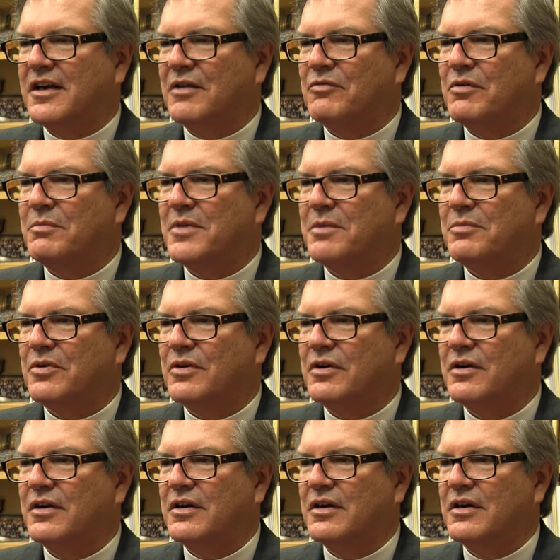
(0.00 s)
I
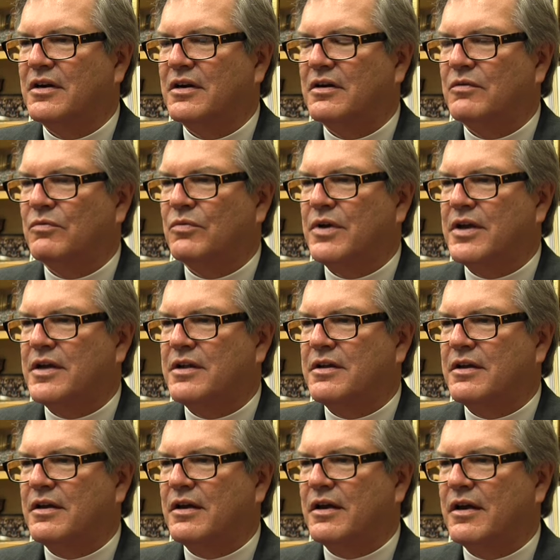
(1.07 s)
remember
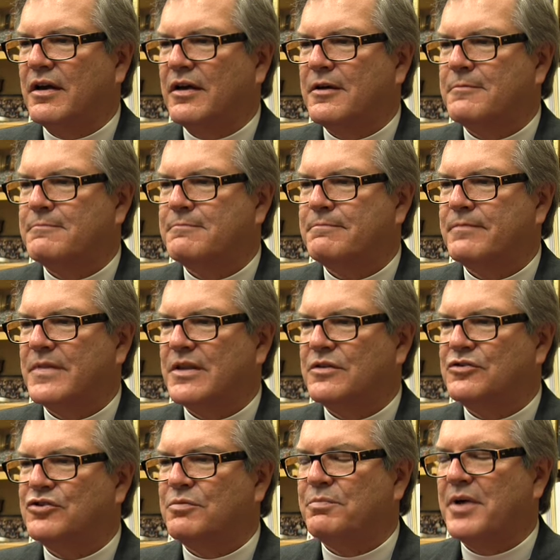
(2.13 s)
when
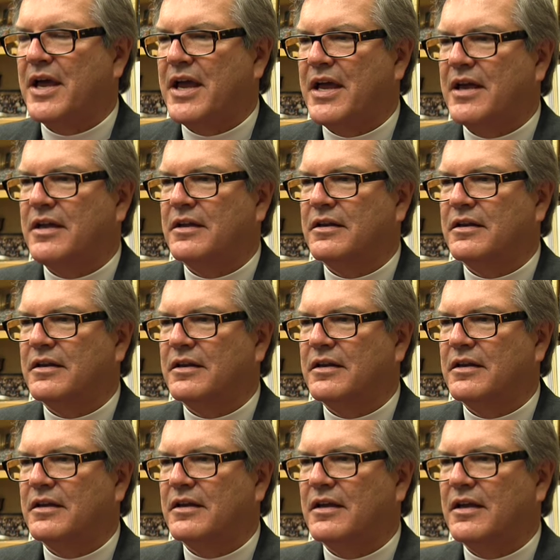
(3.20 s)
Japan
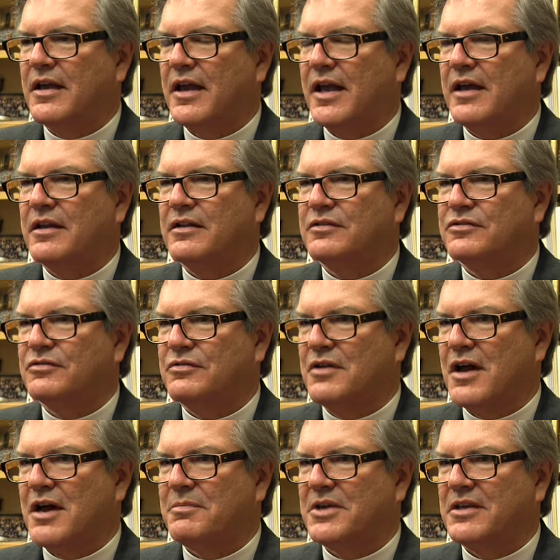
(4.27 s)
had its
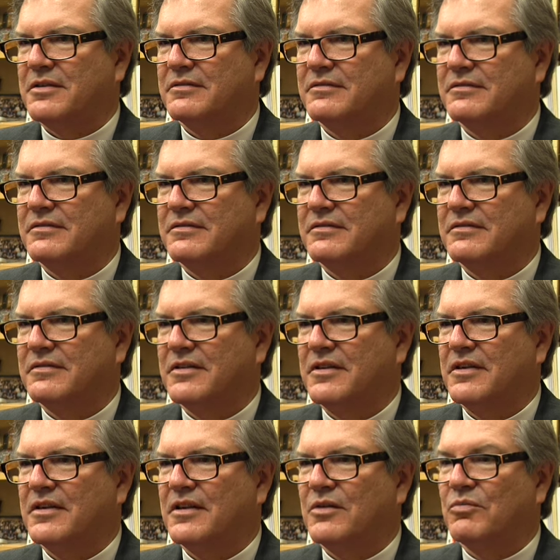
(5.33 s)
tsunami.
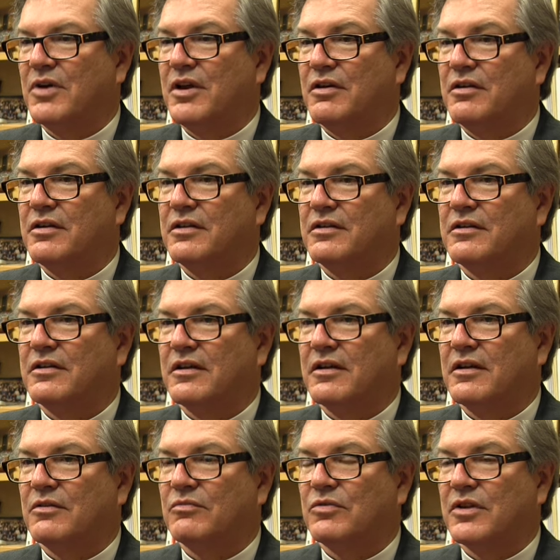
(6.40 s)
We are in
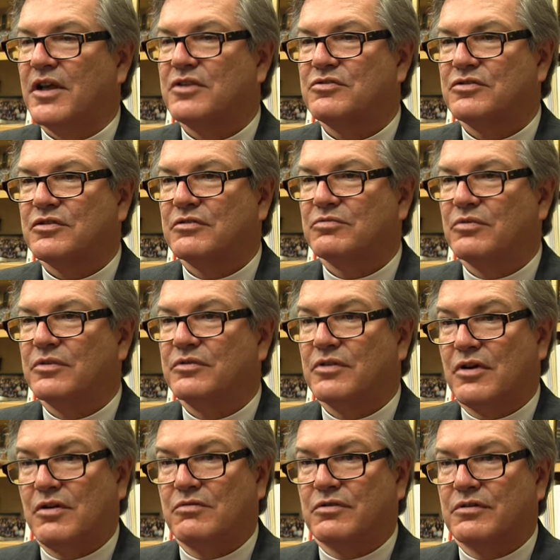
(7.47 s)
relationships with
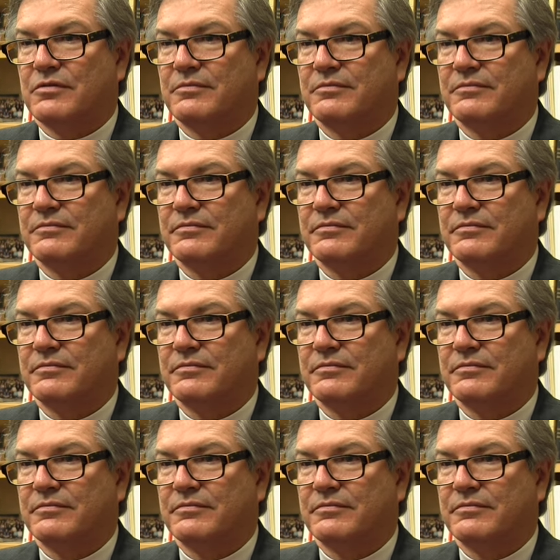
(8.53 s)
Tohoku.